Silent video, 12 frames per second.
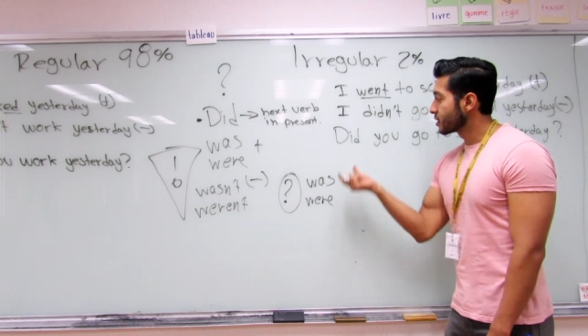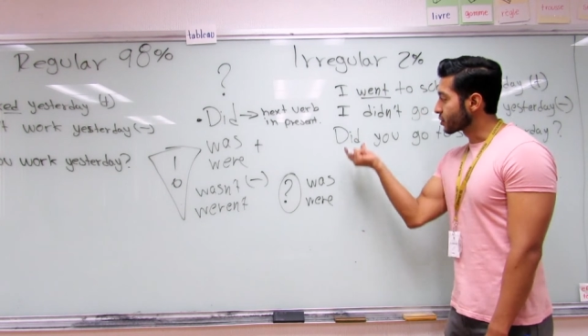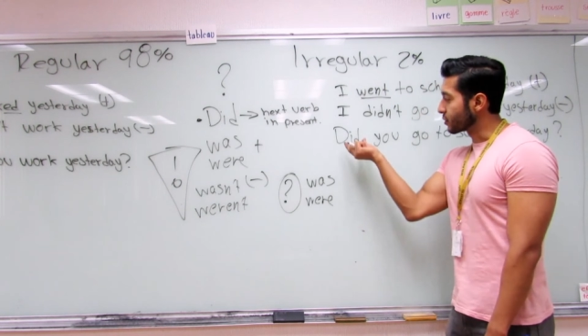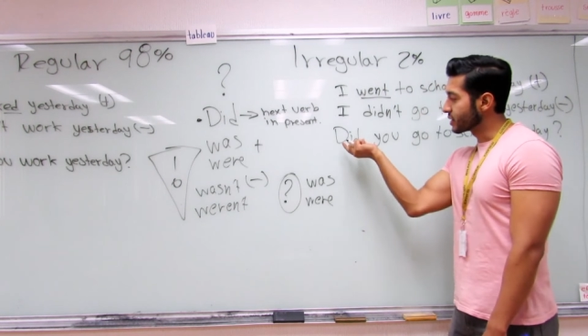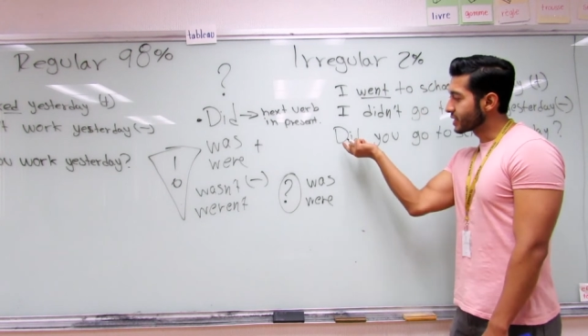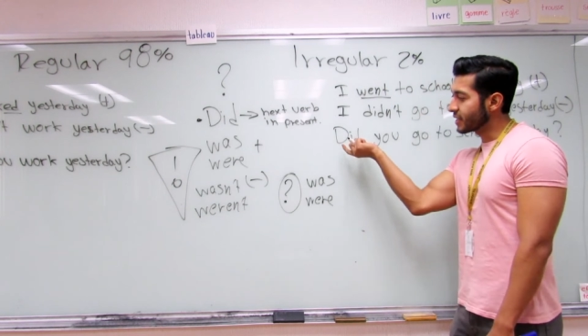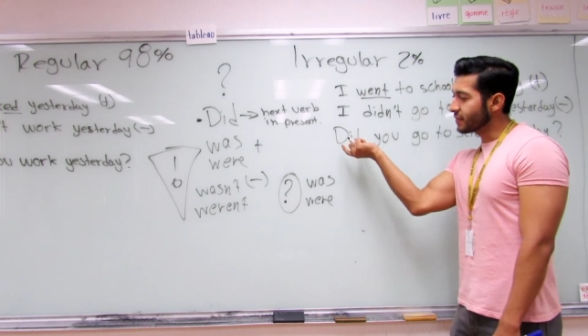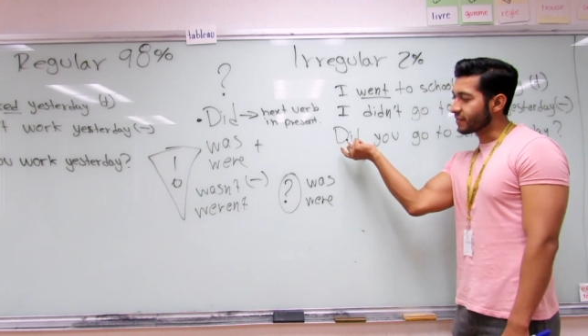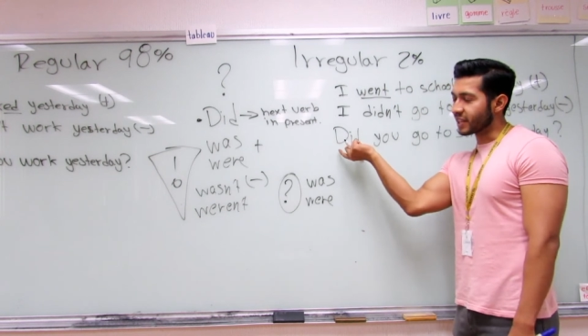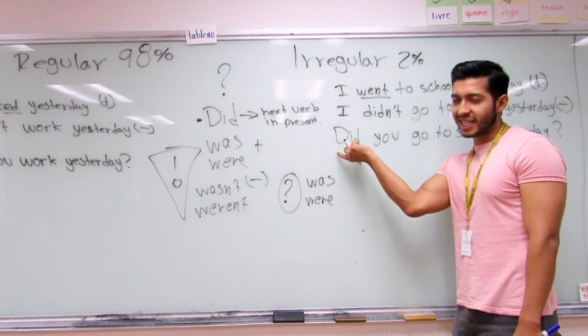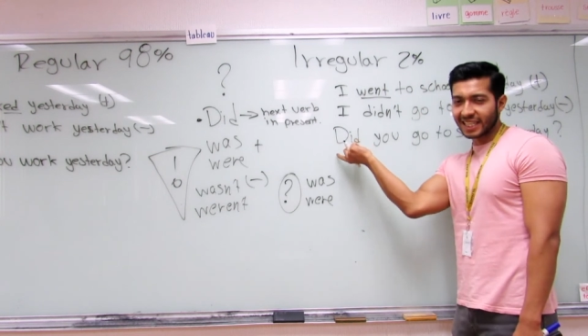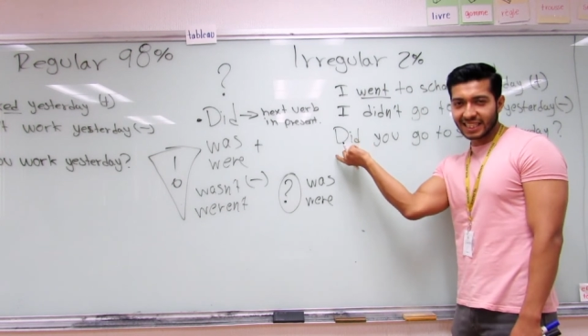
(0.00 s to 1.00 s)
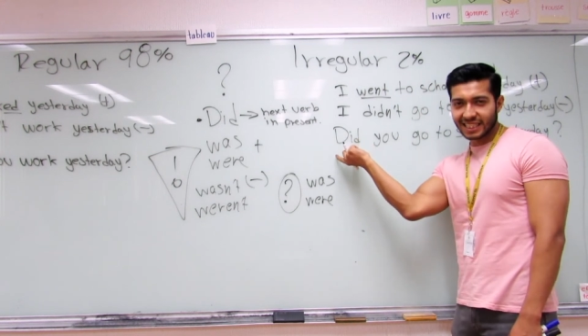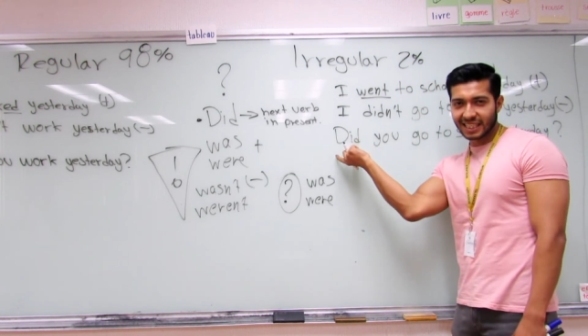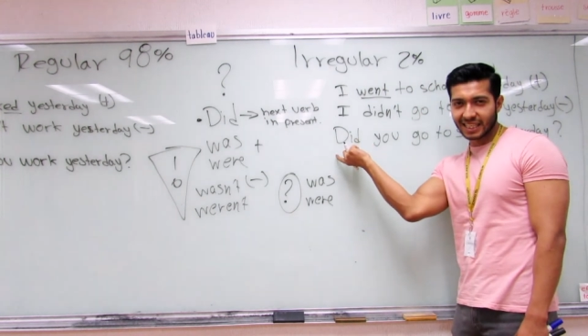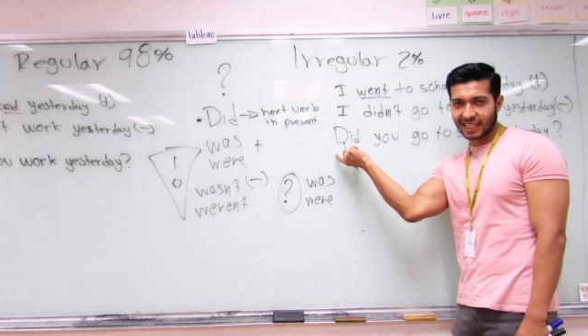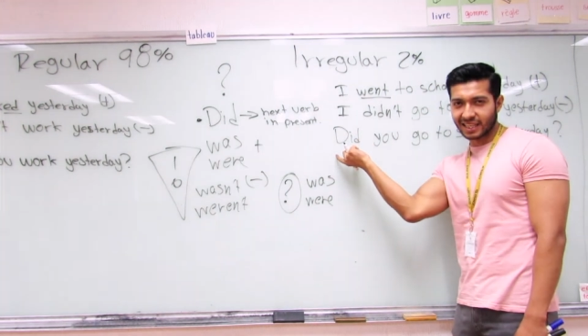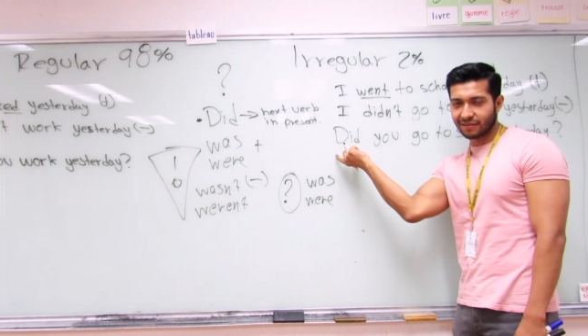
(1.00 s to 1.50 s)
So instead of did
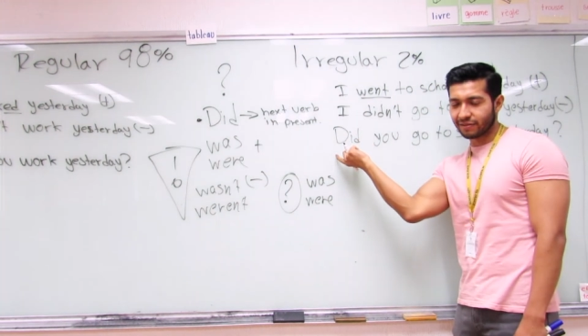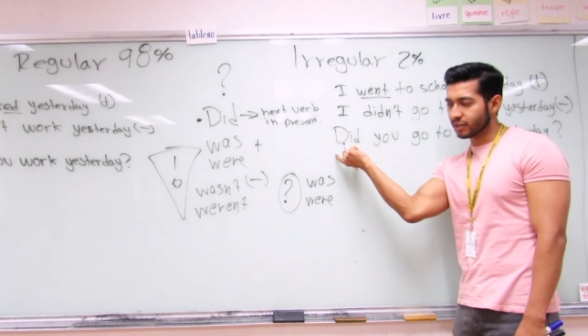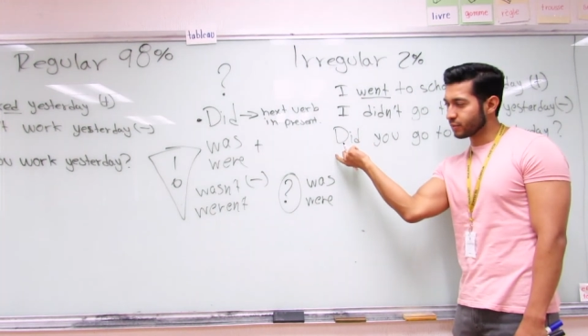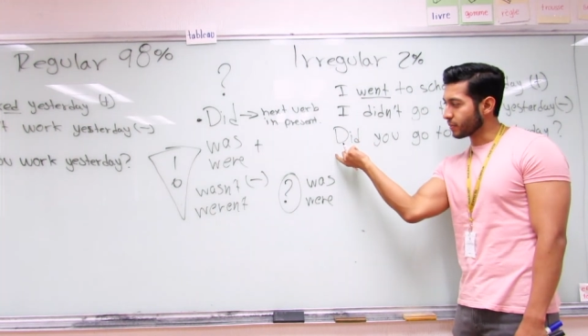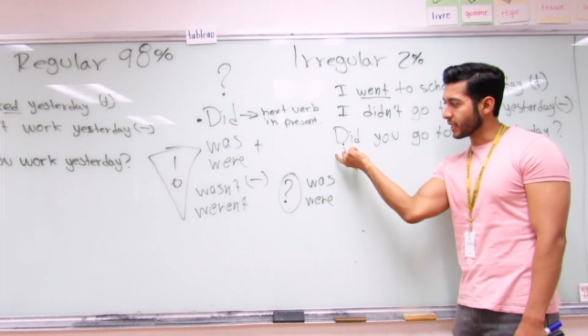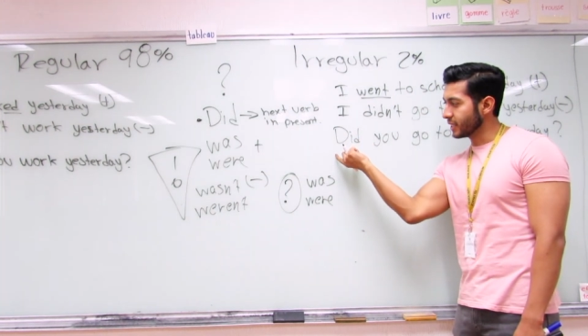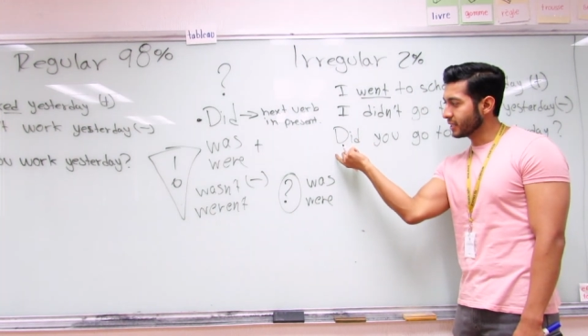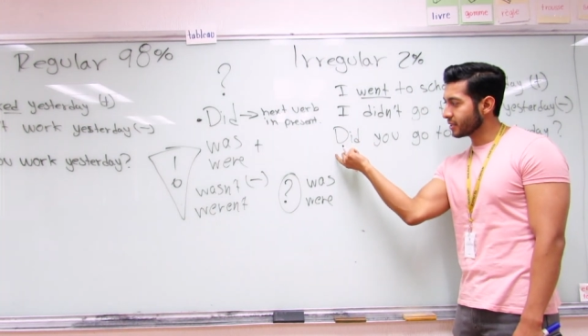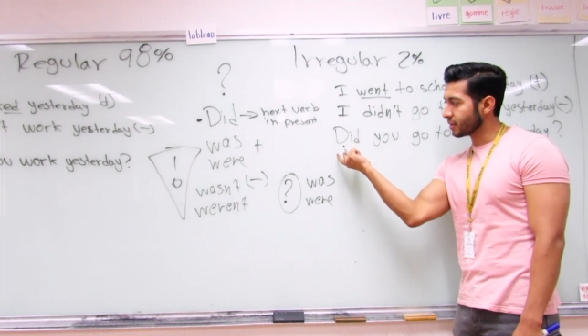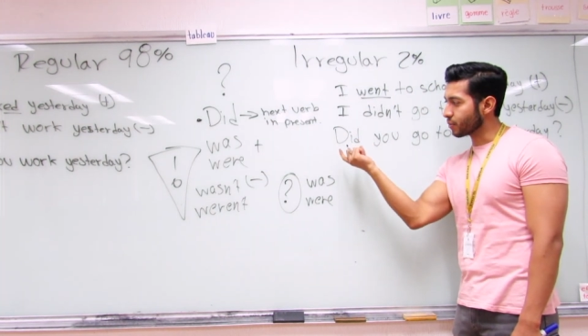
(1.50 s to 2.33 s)
in the first place,